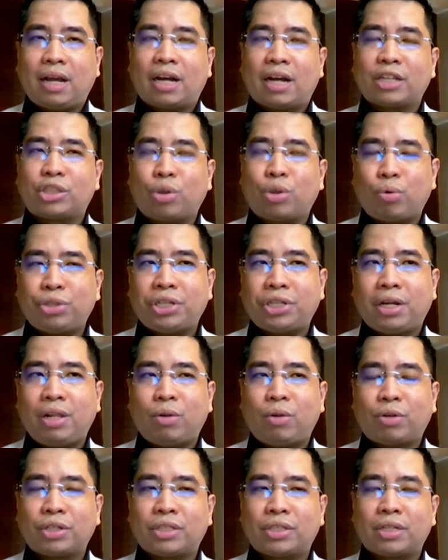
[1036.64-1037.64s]
social
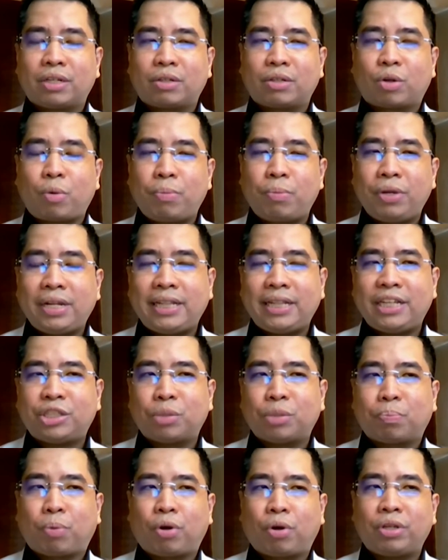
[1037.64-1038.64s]
community
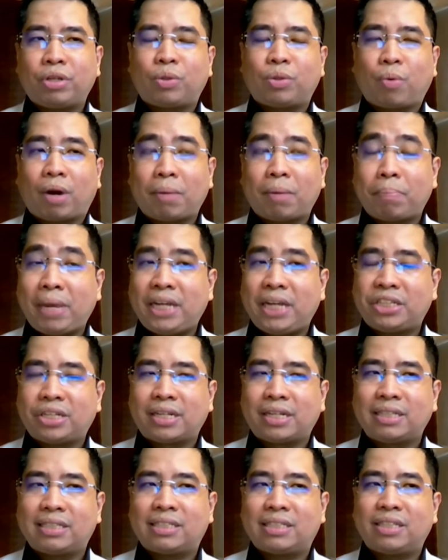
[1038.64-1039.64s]
support to our
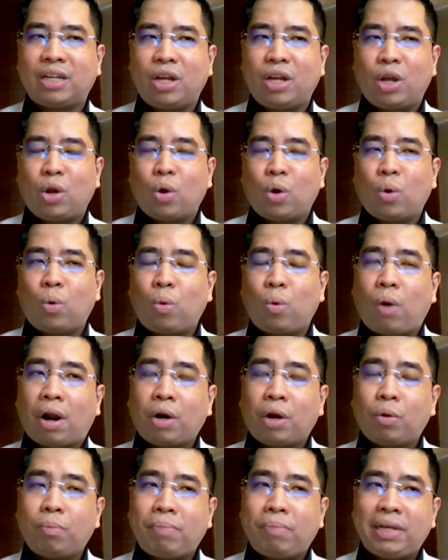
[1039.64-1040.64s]
patients who are
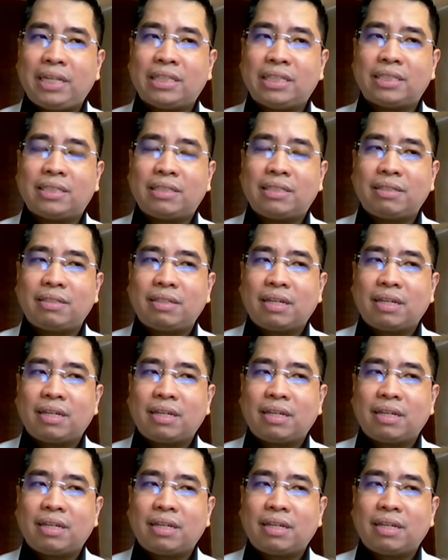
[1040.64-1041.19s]
obese,